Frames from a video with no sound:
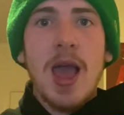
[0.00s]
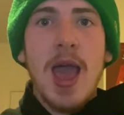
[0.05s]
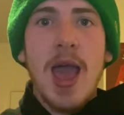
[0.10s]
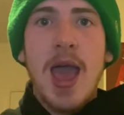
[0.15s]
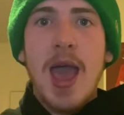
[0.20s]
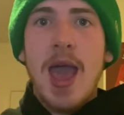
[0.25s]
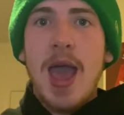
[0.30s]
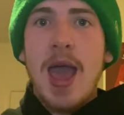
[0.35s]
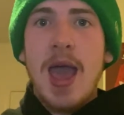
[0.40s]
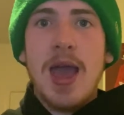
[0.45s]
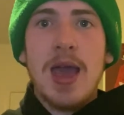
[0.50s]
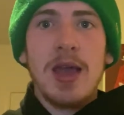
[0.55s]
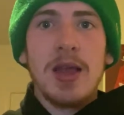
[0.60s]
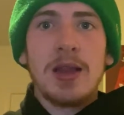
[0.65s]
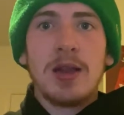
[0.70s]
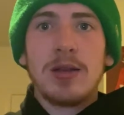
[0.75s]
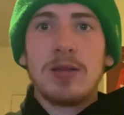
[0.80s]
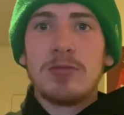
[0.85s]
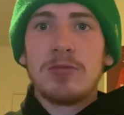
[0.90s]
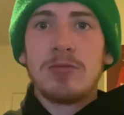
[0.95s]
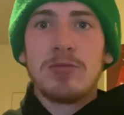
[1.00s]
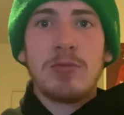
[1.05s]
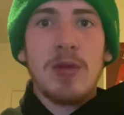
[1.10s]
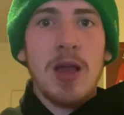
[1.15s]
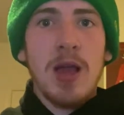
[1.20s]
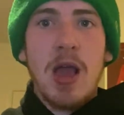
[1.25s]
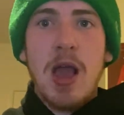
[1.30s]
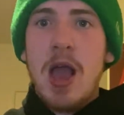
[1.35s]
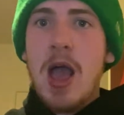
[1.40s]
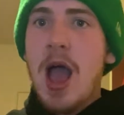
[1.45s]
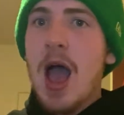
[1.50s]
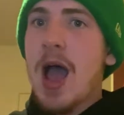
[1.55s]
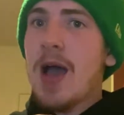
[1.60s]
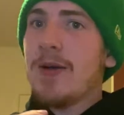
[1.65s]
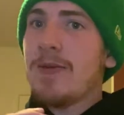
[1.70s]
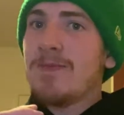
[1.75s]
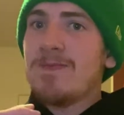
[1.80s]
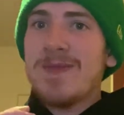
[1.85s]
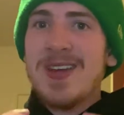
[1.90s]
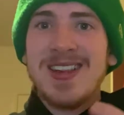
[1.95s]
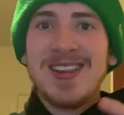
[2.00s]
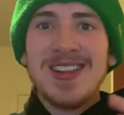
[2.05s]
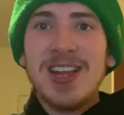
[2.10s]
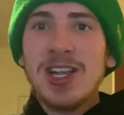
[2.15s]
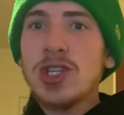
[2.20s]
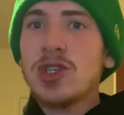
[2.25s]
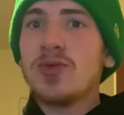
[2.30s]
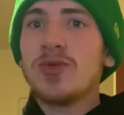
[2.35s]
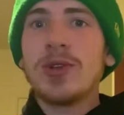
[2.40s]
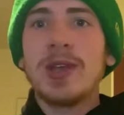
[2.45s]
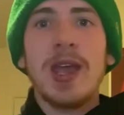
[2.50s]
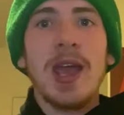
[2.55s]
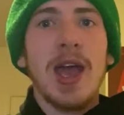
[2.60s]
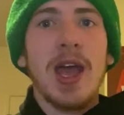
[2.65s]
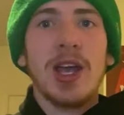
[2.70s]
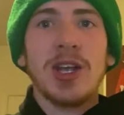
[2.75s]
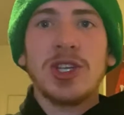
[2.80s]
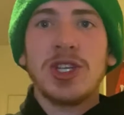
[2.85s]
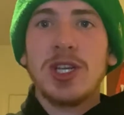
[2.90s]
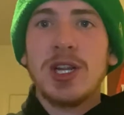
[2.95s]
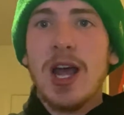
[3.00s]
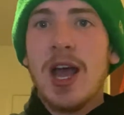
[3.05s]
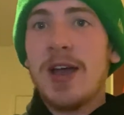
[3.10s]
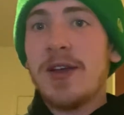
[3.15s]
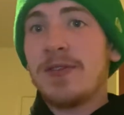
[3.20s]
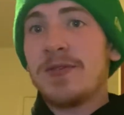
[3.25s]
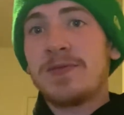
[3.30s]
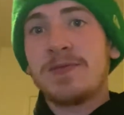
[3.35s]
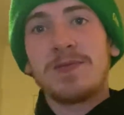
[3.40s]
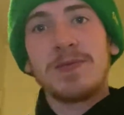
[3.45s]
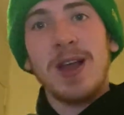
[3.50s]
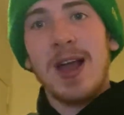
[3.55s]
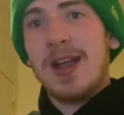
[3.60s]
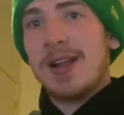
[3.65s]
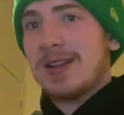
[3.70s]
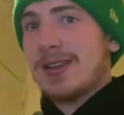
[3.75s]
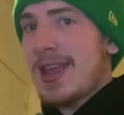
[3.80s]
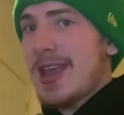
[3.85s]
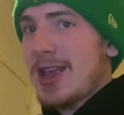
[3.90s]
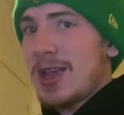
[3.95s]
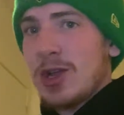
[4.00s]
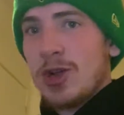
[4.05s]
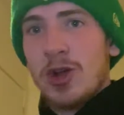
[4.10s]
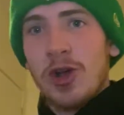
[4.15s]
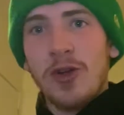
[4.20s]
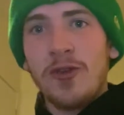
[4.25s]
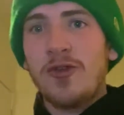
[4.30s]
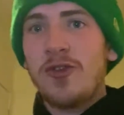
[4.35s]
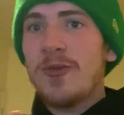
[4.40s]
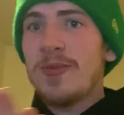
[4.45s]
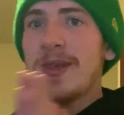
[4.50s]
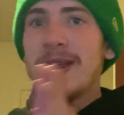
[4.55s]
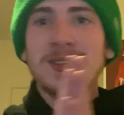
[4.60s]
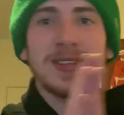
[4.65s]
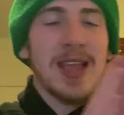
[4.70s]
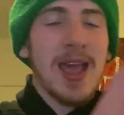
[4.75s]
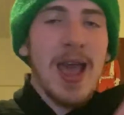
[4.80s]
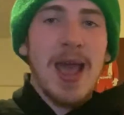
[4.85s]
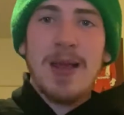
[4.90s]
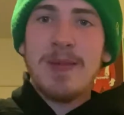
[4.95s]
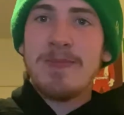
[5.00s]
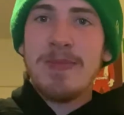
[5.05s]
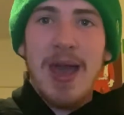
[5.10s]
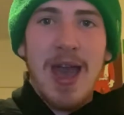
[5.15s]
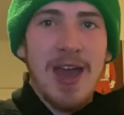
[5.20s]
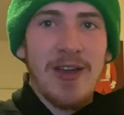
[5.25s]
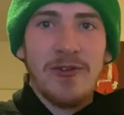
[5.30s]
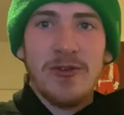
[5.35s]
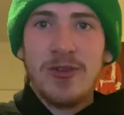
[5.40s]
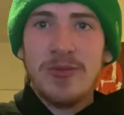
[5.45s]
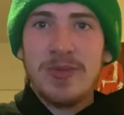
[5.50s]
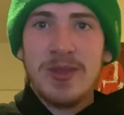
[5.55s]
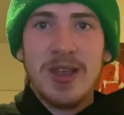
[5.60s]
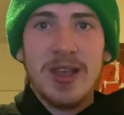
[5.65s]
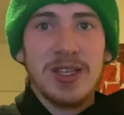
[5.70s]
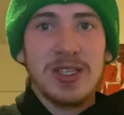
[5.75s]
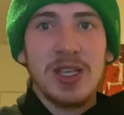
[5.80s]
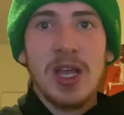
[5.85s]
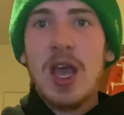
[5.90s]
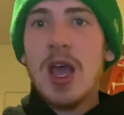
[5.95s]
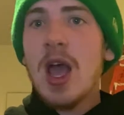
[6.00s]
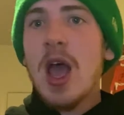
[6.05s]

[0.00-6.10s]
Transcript: And initial reaction, I've got take good from this and bad from this.